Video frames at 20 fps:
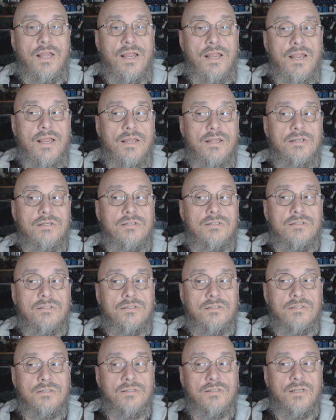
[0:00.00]

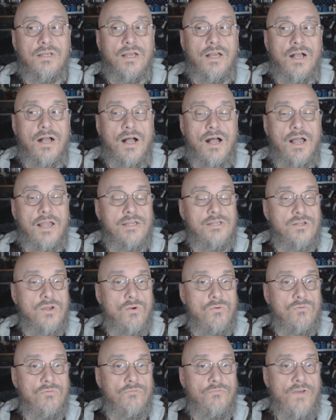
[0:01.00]
And I
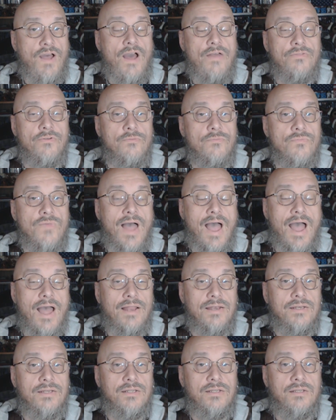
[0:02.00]
don't fathom that.